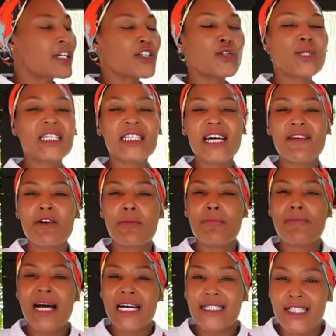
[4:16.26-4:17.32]
you need to have a
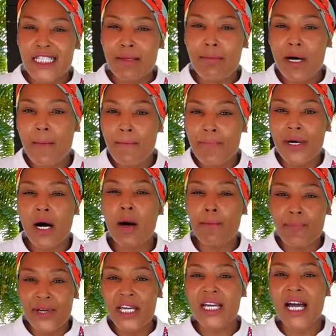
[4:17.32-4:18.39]
maximum
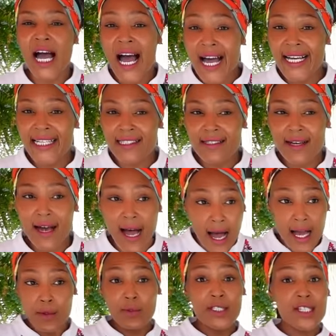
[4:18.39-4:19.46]
pumping height,
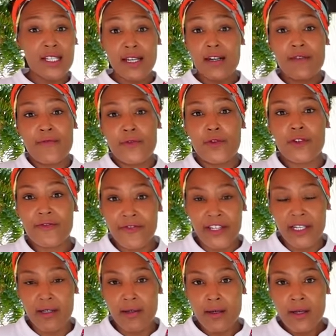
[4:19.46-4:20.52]
I would say, of 4
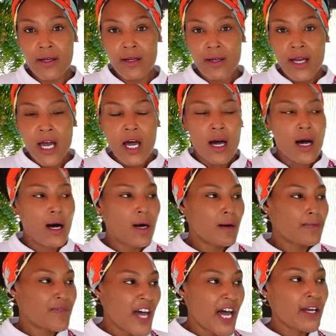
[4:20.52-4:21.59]
feet.
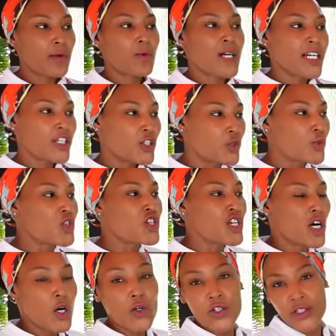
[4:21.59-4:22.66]
That way you
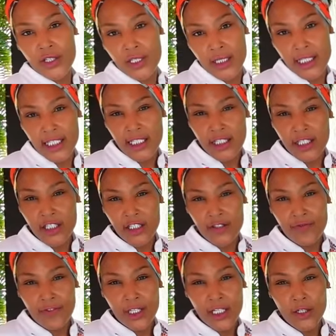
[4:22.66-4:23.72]
know you're gonna get a good
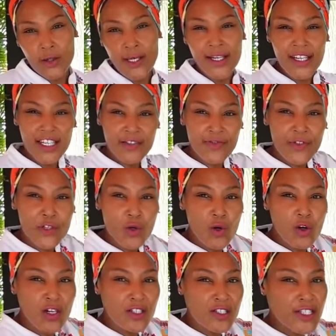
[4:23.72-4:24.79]
flow. If
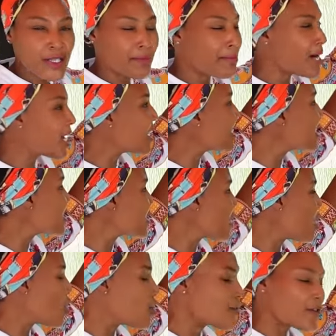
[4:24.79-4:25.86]
yours, mine is
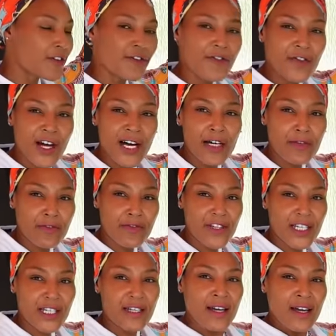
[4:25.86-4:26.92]
over 5
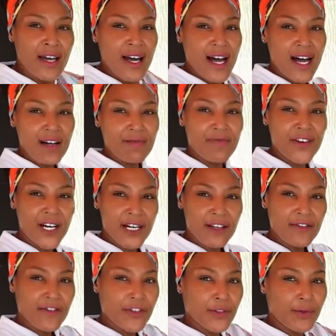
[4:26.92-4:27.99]
feet, I'm
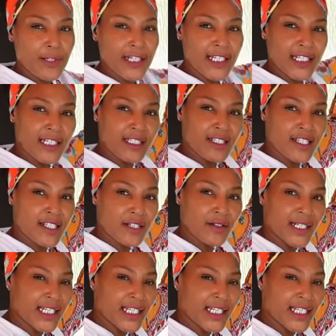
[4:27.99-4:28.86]
5'3", so